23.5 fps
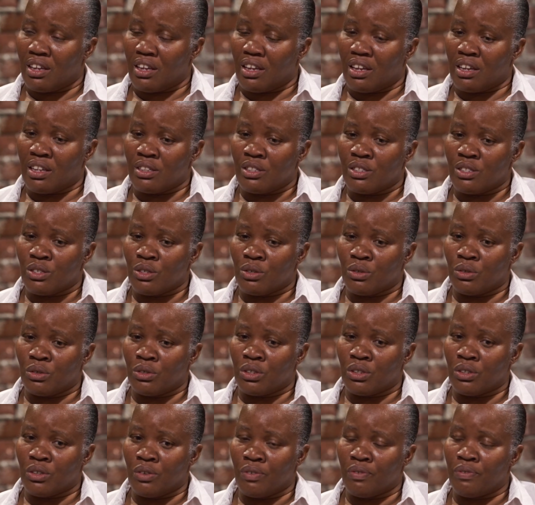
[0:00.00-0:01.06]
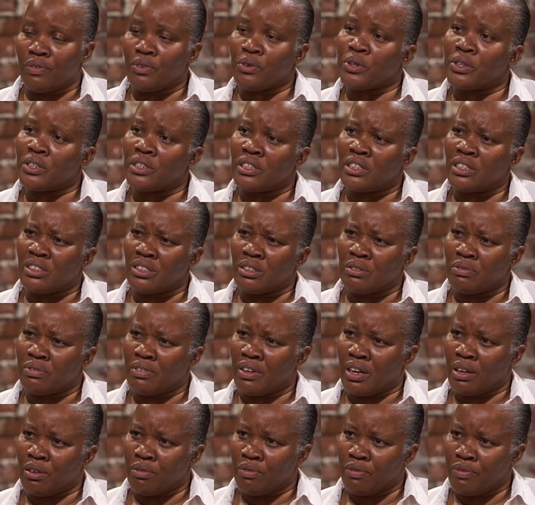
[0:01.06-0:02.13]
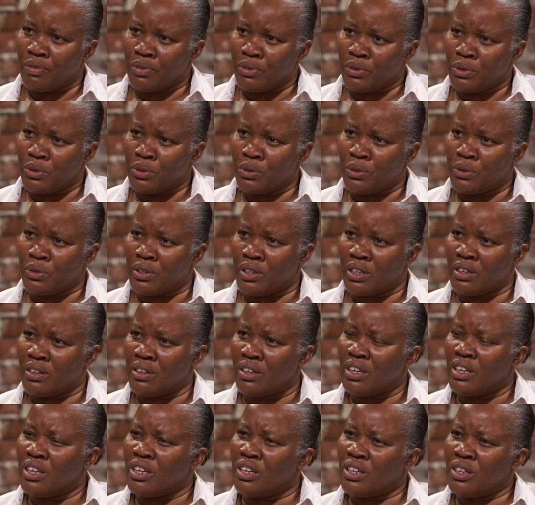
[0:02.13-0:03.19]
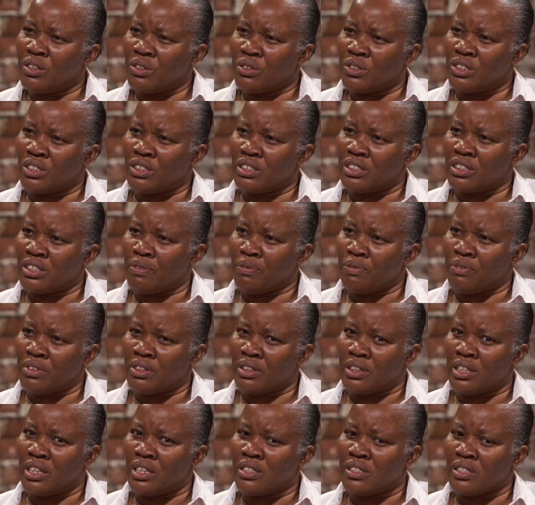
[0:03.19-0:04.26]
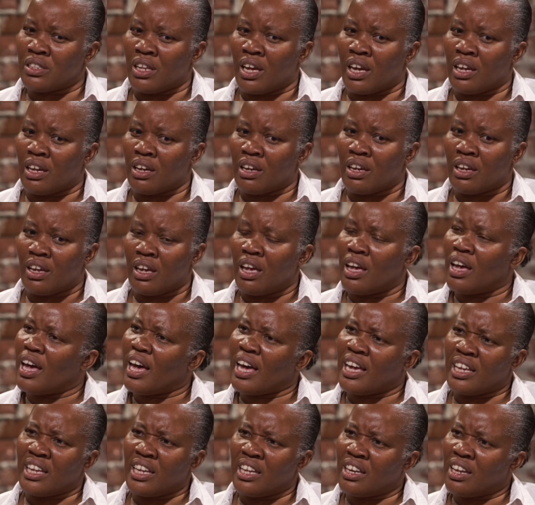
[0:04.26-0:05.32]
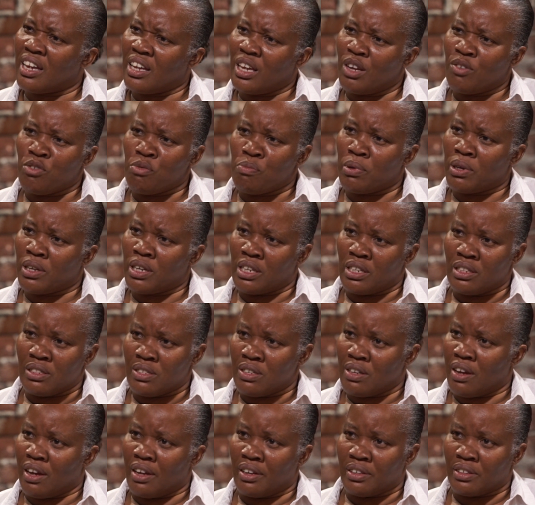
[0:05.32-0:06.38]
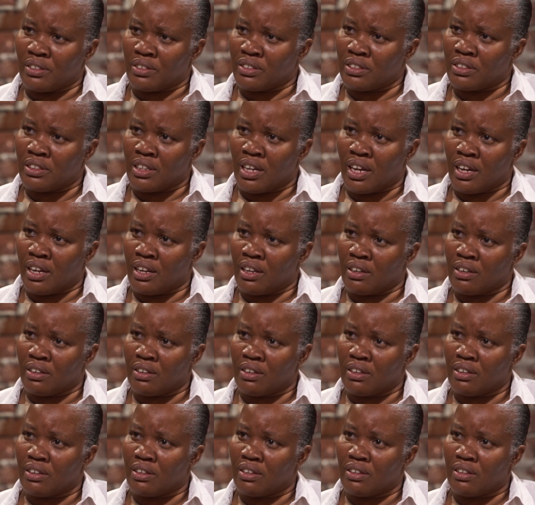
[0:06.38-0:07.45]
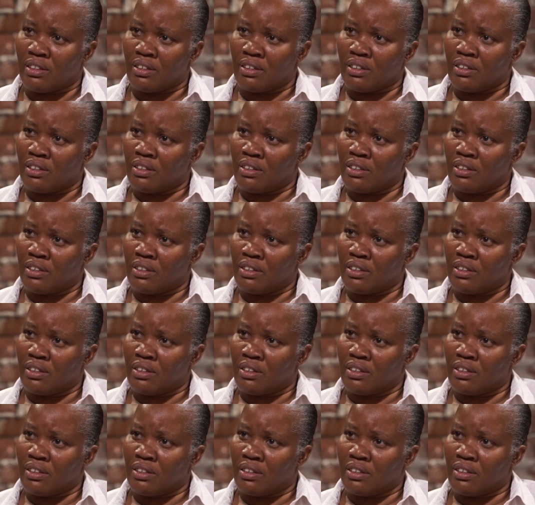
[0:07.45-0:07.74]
And so, foraging to find food and, just different things. Like, I cannot even begin to understand